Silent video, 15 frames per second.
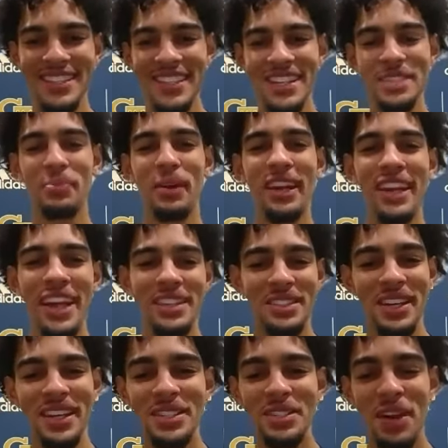And he's bringing that,
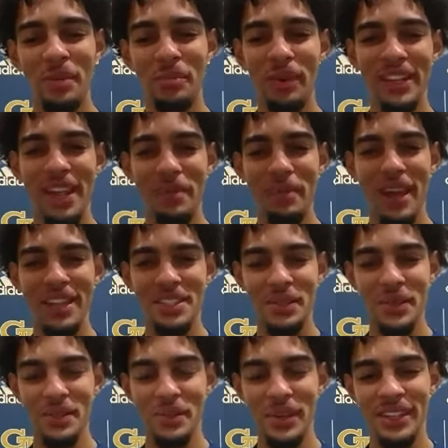he's trying to bring that back too
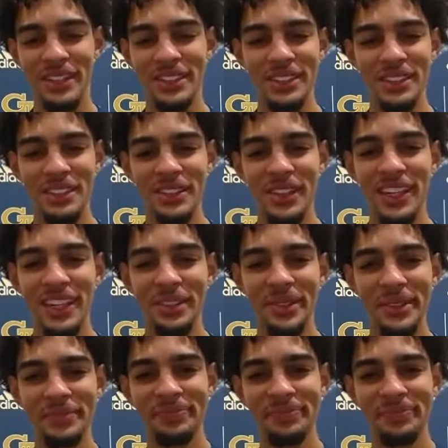as well too. So I love it.